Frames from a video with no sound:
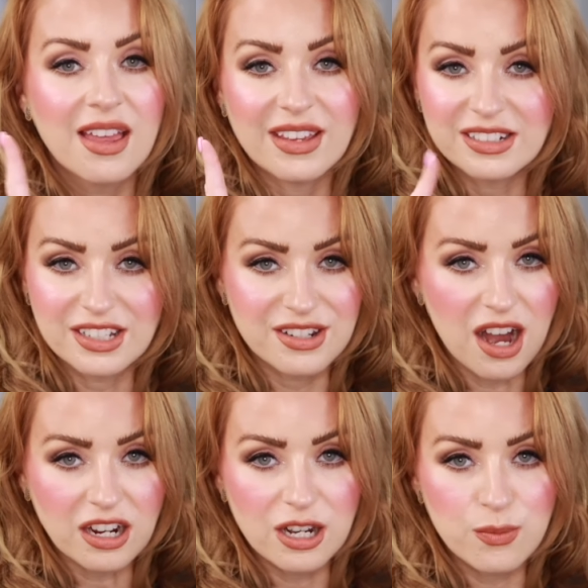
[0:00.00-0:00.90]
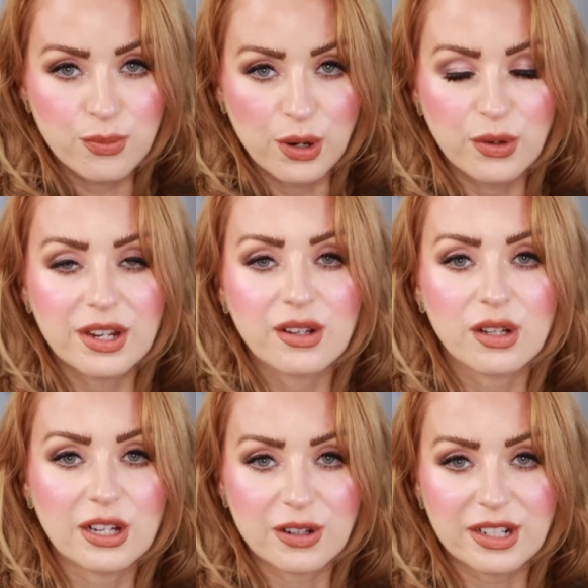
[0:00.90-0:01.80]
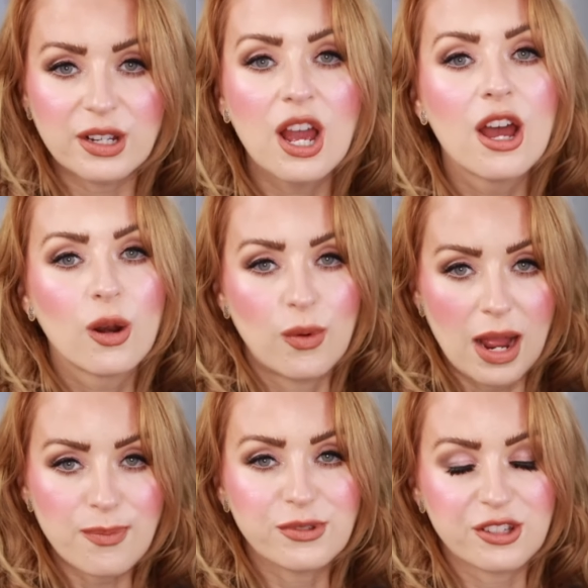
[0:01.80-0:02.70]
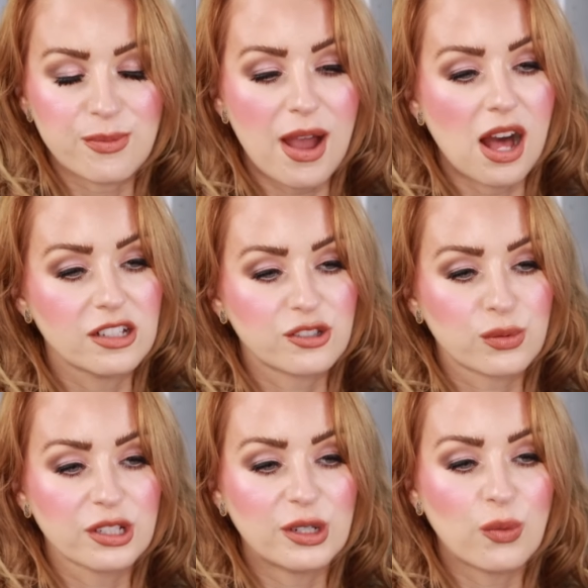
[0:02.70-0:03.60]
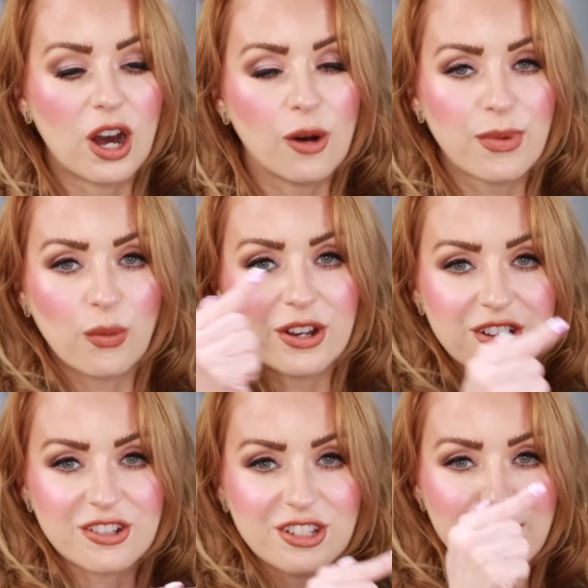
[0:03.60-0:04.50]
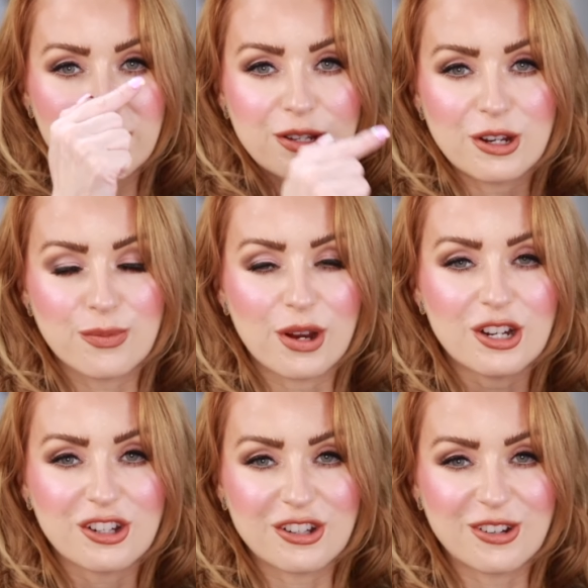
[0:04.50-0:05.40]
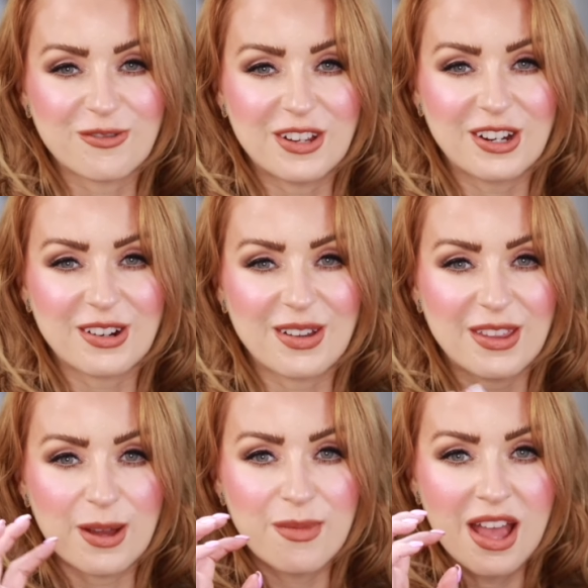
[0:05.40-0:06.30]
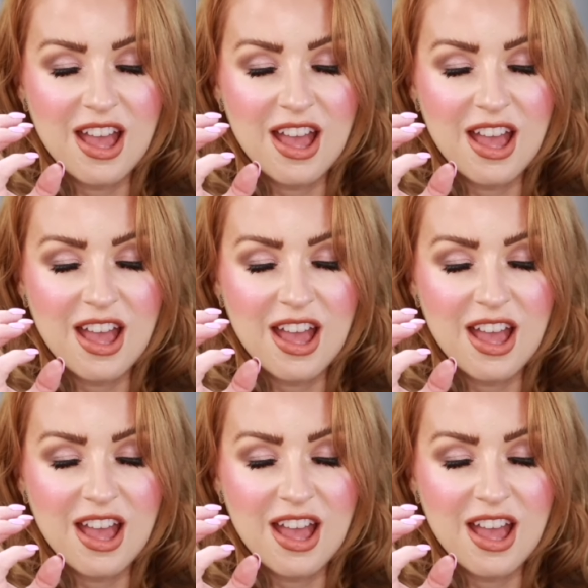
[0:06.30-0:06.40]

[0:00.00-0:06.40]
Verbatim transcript: They did not come broken. Klarity wraps their palettes really well, but when you're dipping your brush or your finger in them,